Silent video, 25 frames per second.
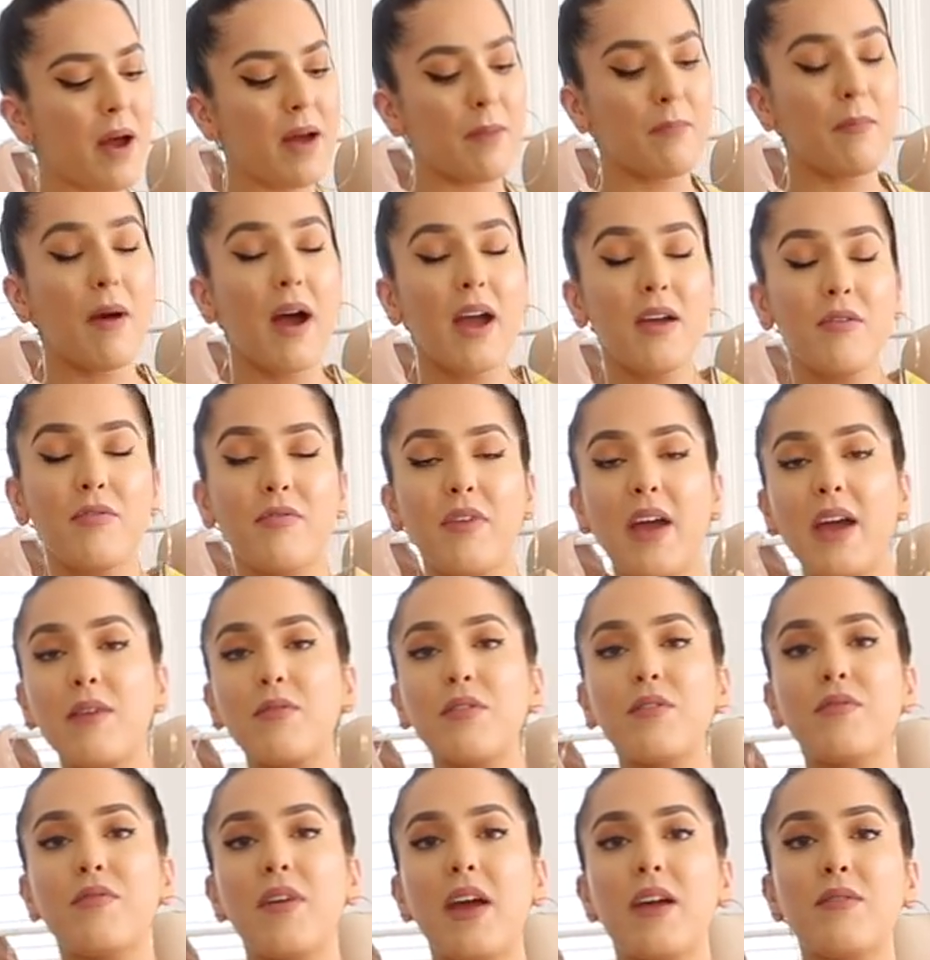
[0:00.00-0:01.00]
But my
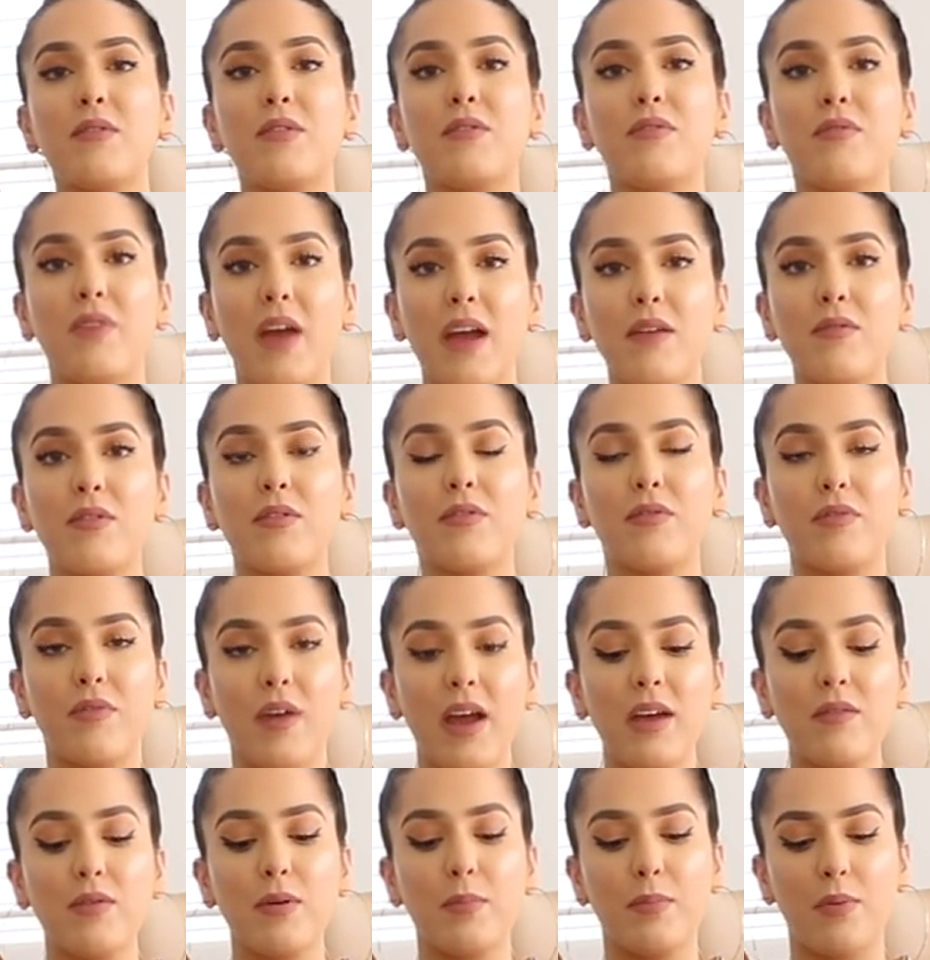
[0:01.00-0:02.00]

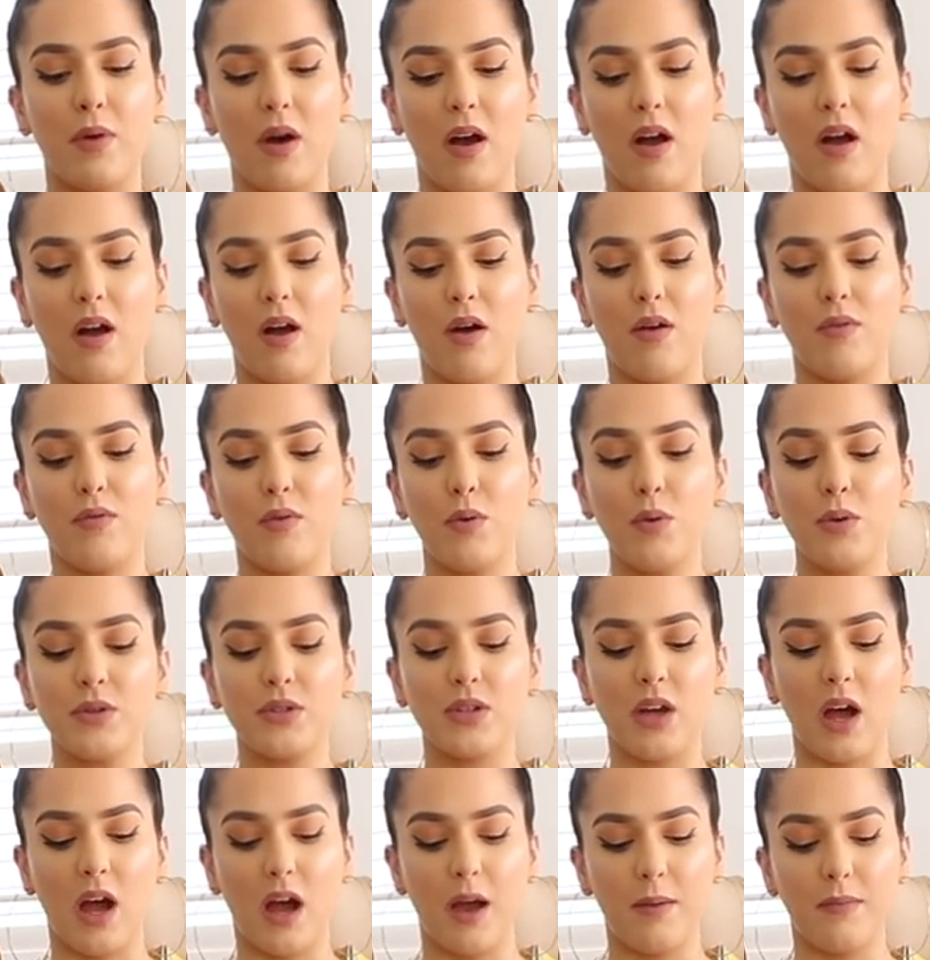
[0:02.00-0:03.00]
favorite bra of all
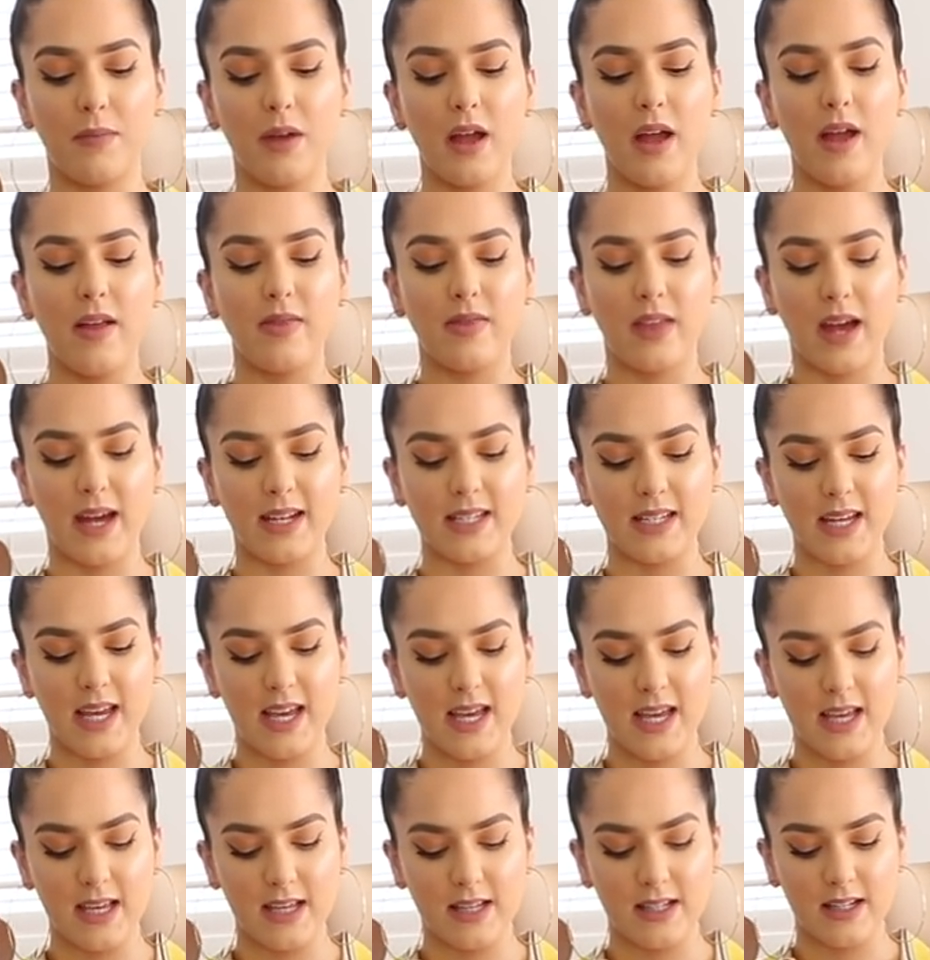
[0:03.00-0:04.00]
time that
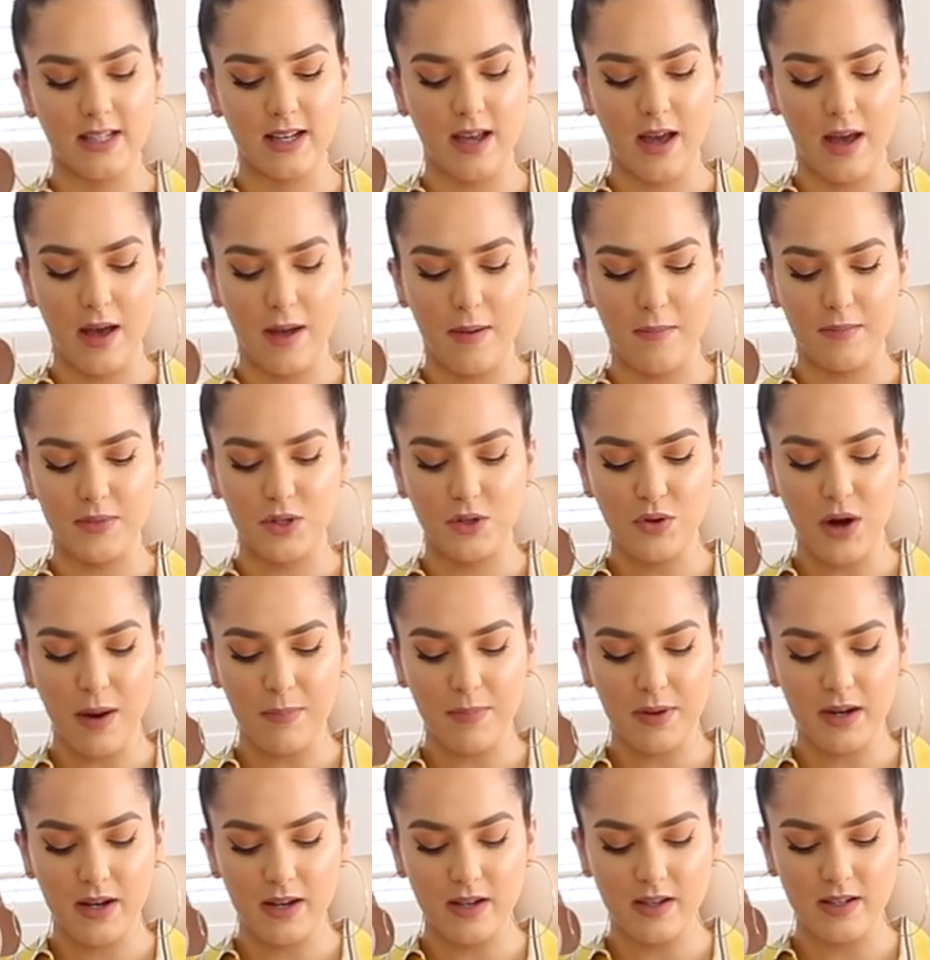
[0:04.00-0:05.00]
is
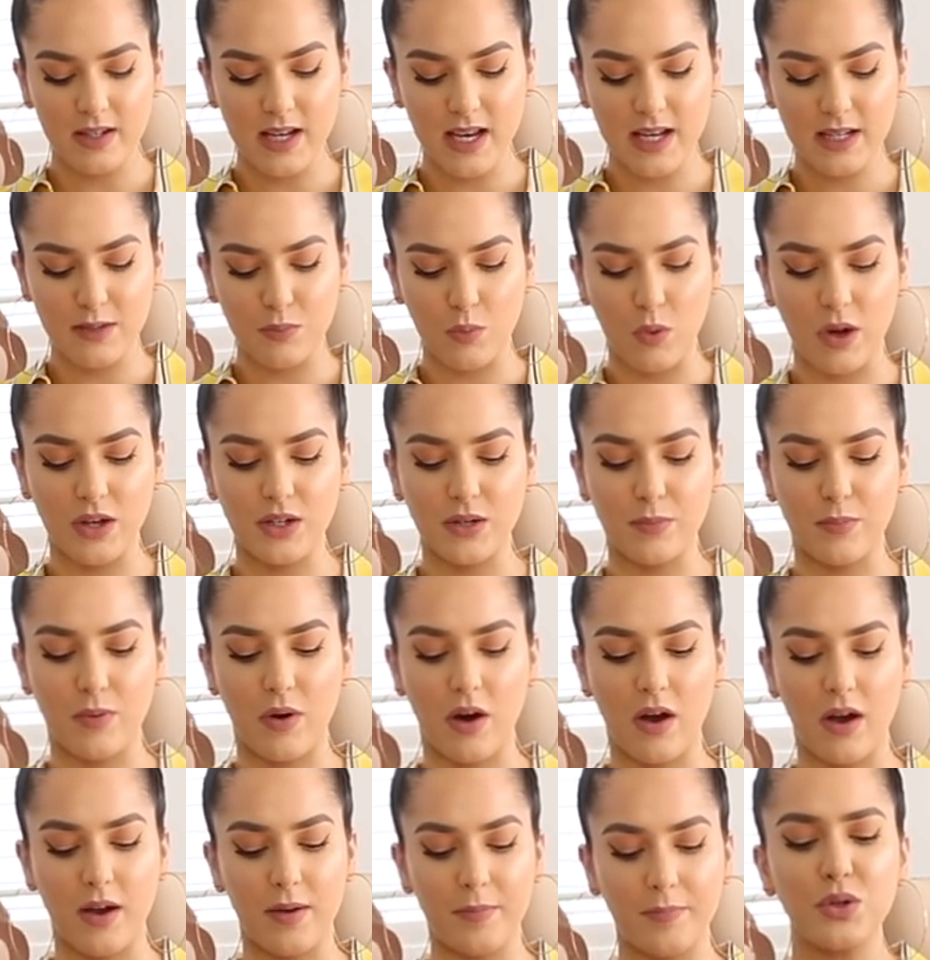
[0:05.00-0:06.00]
strapless is
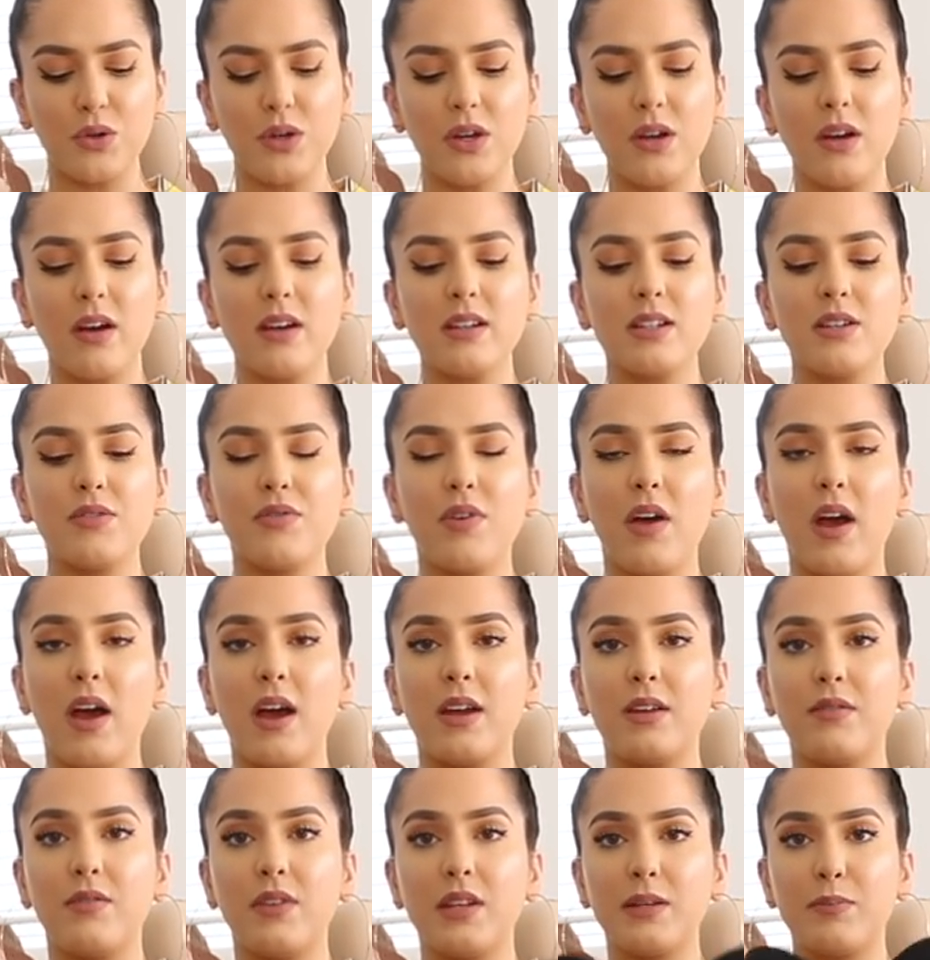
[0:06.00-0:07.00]
WONDERBRA. I'm sure you guys have
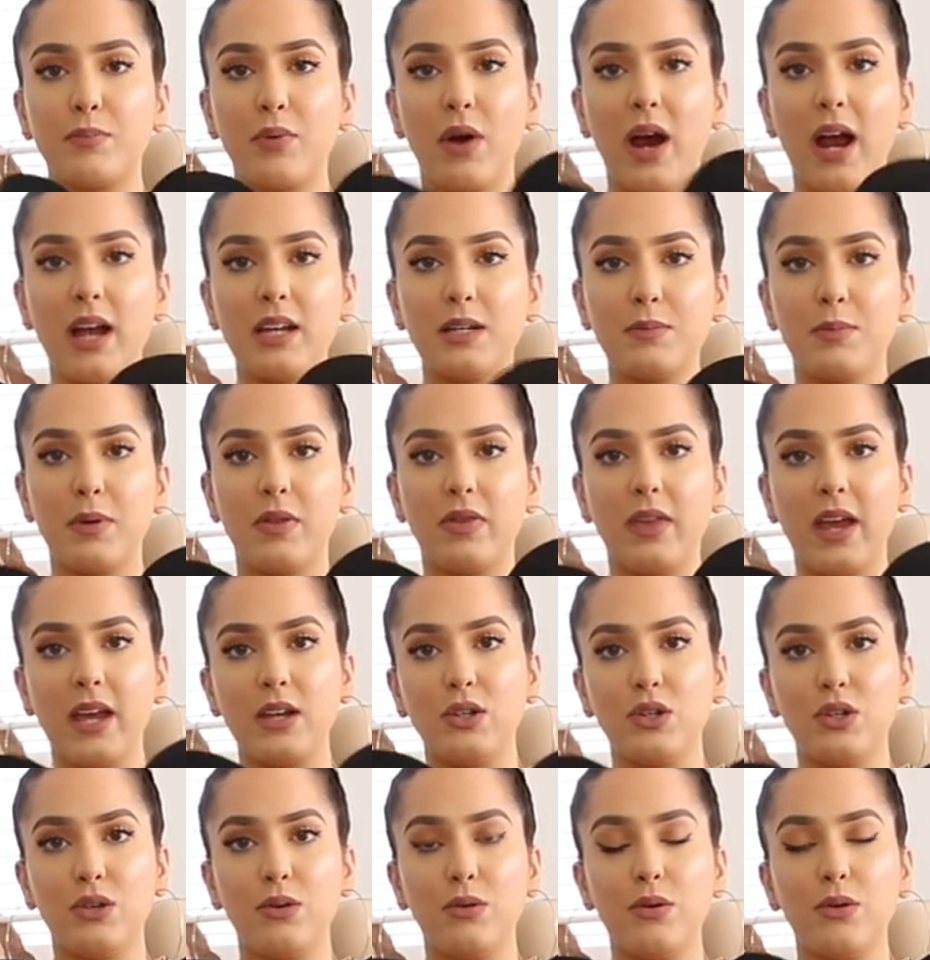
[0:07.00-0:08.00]
heard of this brand, but
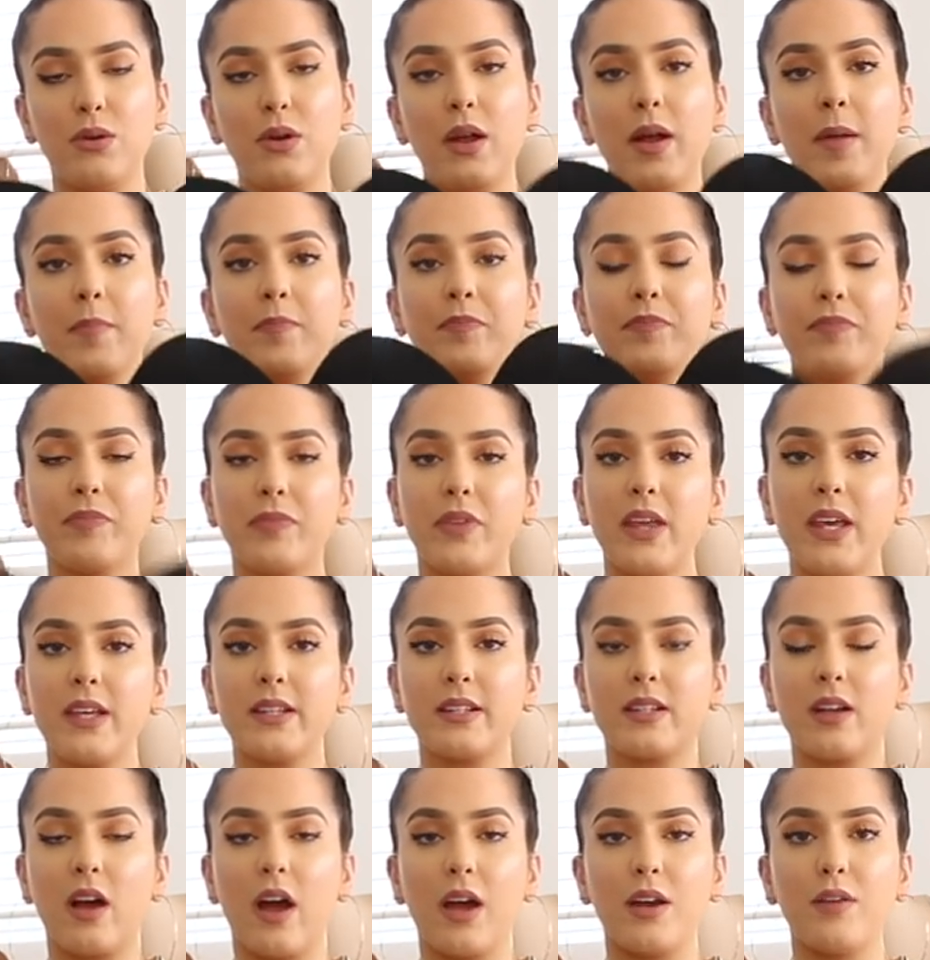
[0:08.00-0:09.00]
they do
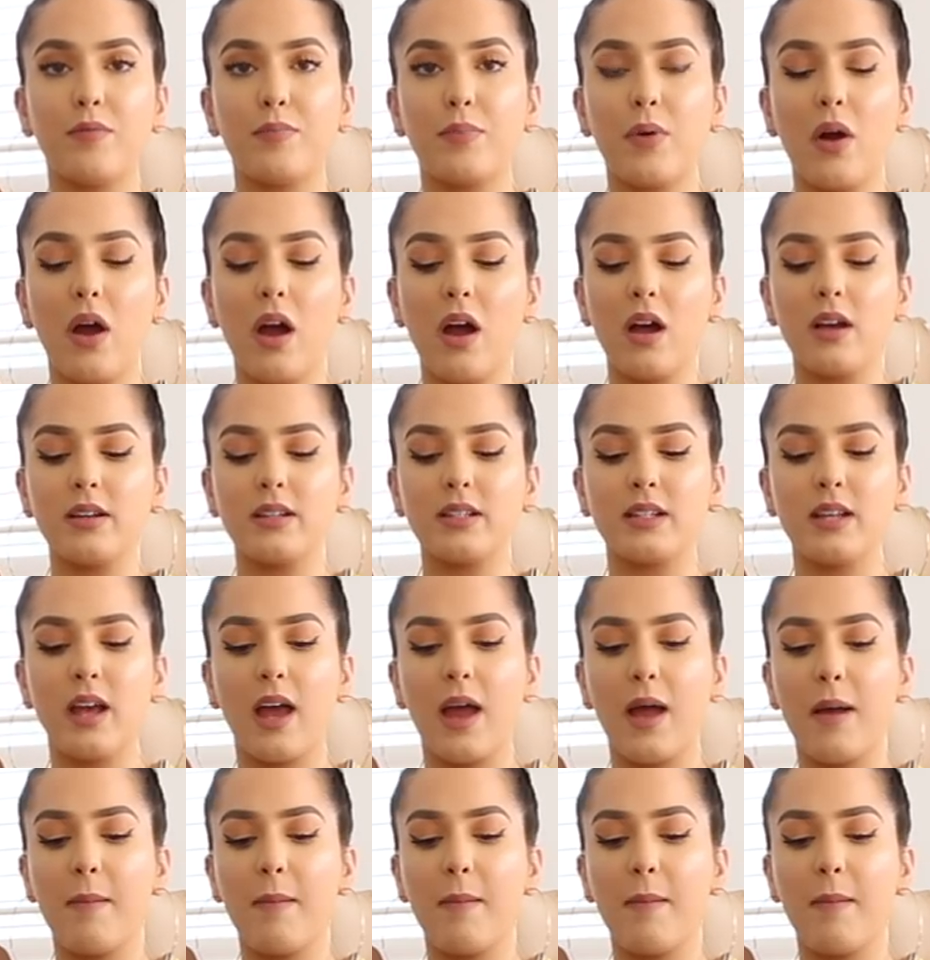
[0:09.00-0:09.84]
these kind of bras.